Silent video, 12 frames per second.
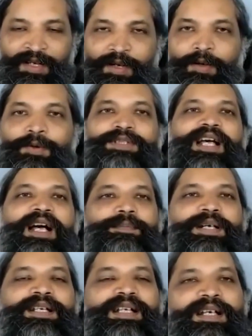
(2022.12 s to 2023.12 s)

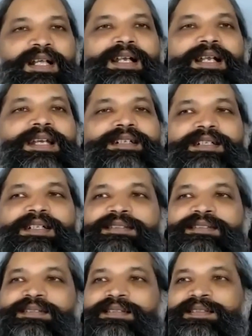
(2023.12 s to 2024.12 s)
Utthapana,
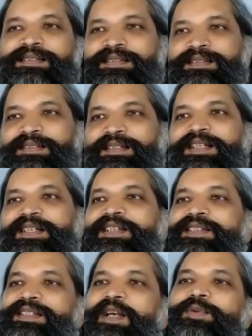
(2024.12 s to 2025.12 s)
lightness;
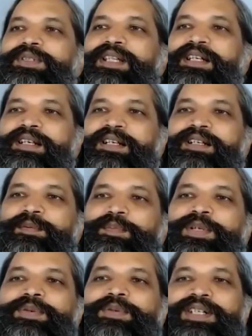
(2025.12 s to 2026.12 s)
Saundarya,
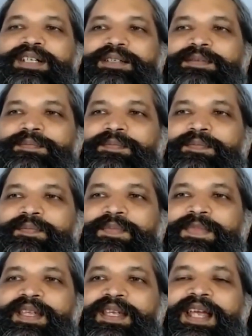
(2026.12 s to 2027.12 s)
beauty;
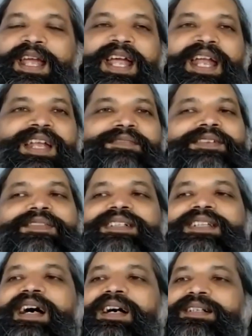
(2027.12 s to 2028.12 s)
and
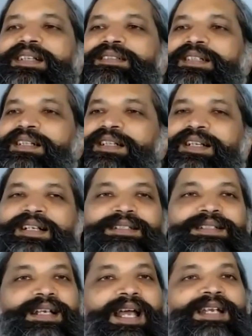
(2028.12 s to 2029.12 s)
Vividhananda,
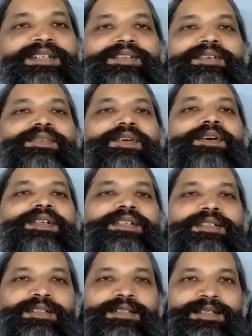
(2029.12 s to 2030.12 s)
delight of all
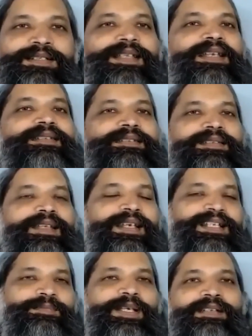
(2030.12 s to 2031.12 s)
the senses and
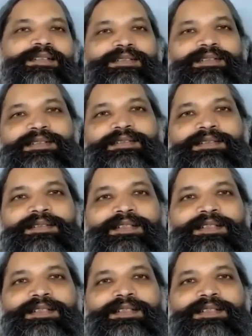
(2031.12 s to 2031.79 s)
experiences.